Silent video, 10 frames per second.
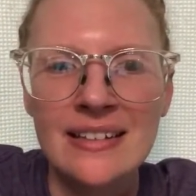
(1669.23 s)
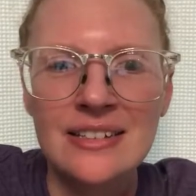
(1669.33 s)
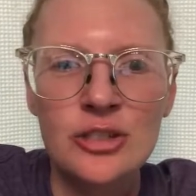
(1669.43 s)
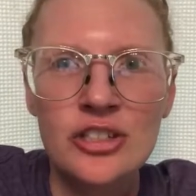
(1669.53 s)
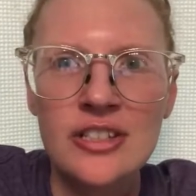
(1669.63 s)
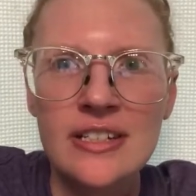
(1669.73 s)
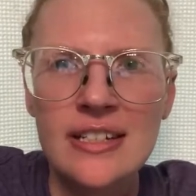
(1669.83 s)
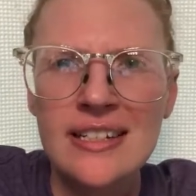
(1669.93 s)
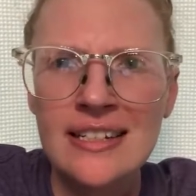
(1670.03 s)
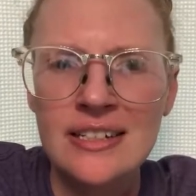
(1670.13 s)
just
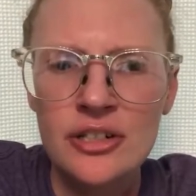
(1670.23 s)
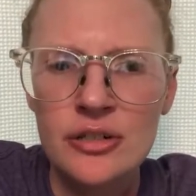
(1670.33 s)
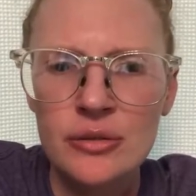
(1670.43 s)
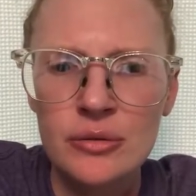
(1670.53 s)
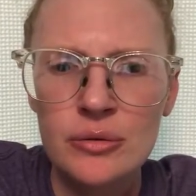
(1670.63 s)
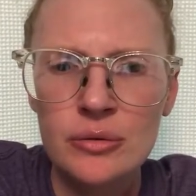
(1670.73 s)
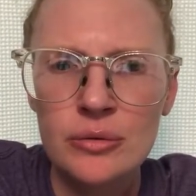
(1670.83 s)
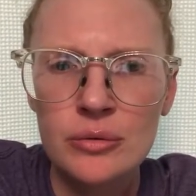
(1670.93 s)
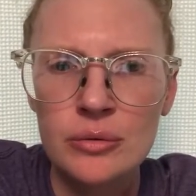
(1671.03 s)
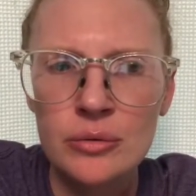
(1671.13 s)
need
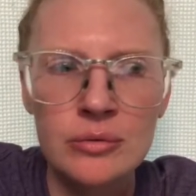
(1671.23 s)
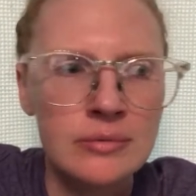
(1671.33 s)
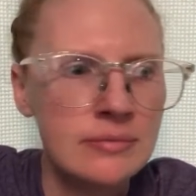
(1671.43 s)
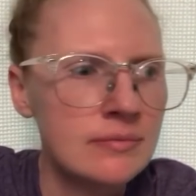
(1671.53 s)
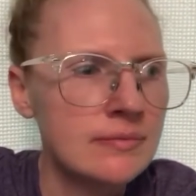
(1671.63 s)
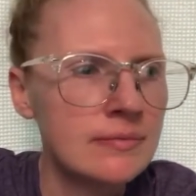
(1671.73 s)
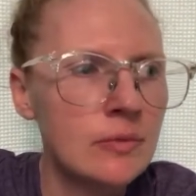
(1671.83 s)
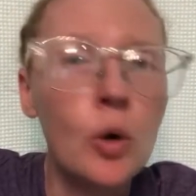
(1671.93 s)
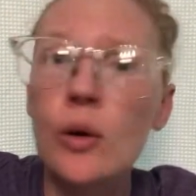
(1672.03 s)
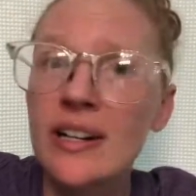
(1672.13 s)
to
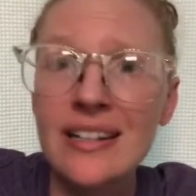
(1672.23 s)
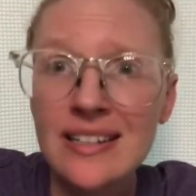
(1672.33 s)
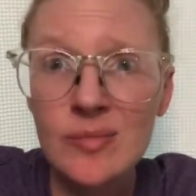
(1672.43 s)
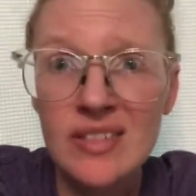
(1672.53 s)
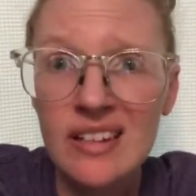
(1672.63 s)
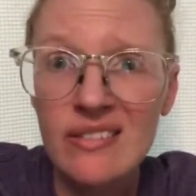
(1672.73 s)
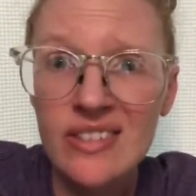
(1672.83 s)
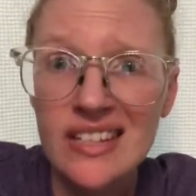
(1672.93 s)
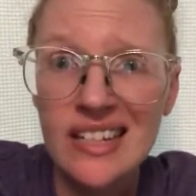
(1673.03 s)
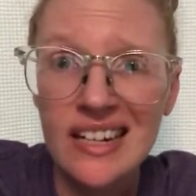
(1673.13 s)
organize some stuff
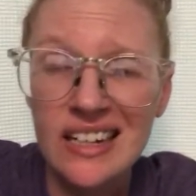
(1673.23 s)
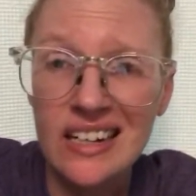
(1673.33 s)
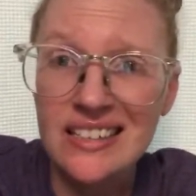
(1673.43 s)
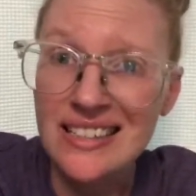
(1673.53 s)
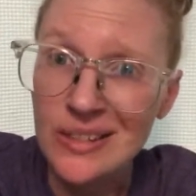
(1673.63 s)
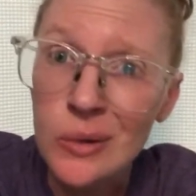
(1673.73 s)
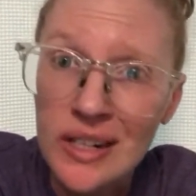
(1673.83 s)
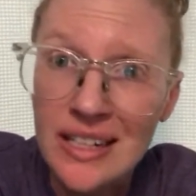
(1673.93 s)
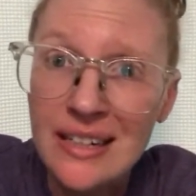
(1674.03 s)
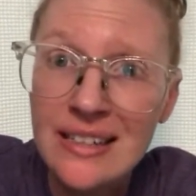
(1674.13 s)
that's kind of gotten
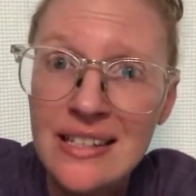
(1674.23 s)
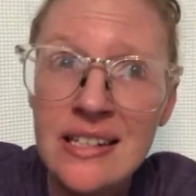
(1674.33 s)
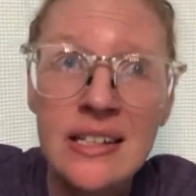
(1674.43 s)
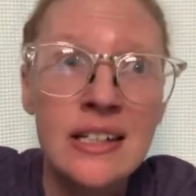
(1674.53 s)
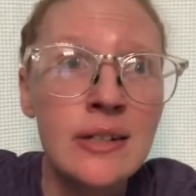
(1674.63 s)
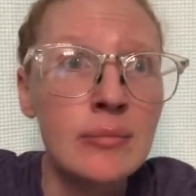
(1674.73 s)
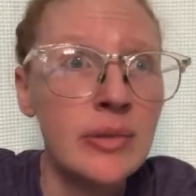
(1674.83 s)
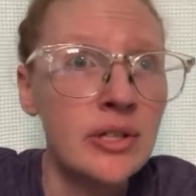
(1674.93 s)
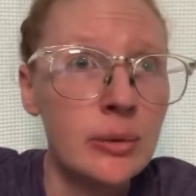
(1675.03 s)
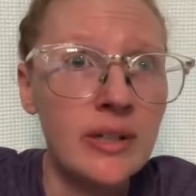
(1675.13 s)
disorganized
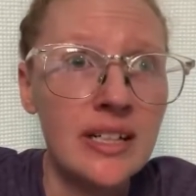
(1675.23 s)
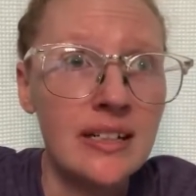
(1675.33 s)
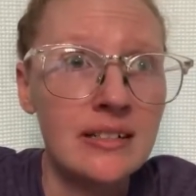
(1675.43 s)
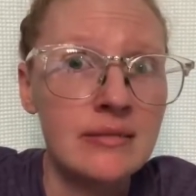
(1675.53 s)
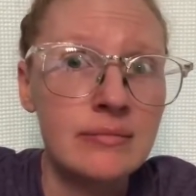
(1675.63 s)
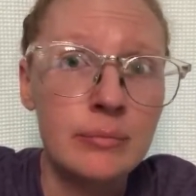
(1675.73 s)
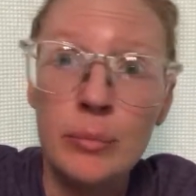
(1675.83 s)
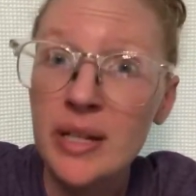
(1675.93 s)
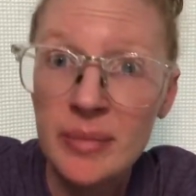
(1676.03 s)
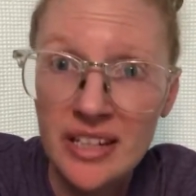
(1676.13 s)
between
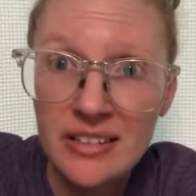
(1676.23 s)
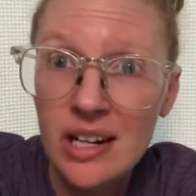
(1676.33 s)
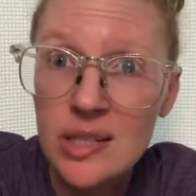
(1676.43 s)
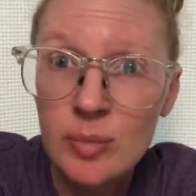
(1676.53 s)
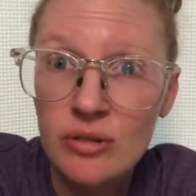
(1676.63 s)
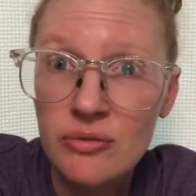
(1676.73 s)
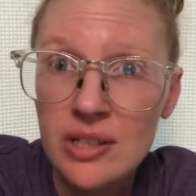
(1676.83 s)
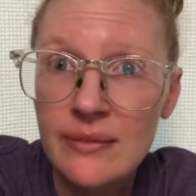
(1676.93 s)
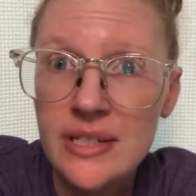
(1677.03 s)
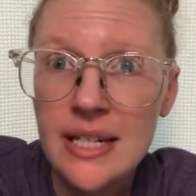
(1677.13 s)
me being in the hospital for
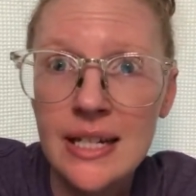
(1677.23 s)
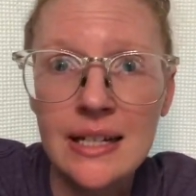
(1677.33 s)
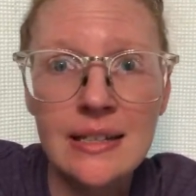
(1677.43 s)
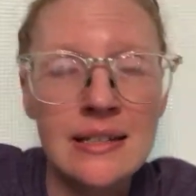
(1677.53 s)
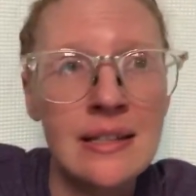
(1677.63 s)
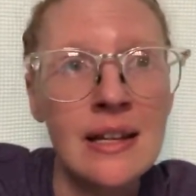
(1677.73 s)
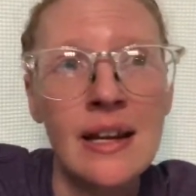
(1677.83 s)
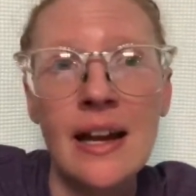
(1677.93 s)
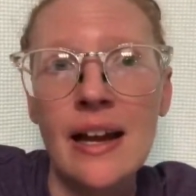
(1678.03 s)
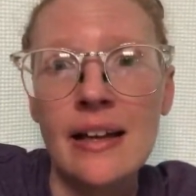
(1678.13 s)
11 days
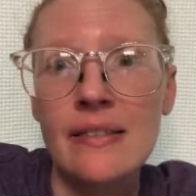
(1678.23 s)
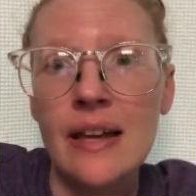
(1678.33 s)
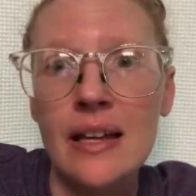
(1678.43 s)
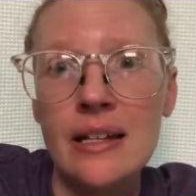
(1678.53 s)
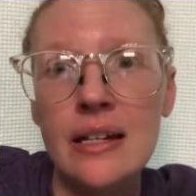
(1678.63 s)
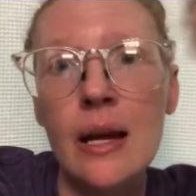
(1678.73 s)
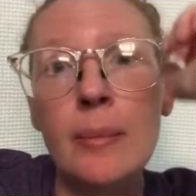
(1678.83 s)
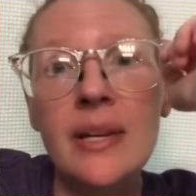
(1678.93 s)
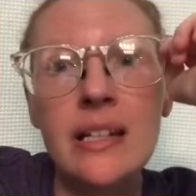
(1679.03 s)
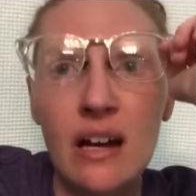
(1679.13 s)
and then
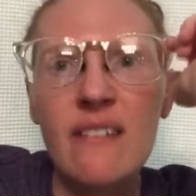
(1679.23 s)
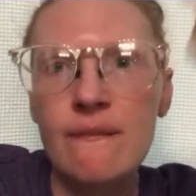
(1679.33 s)
me not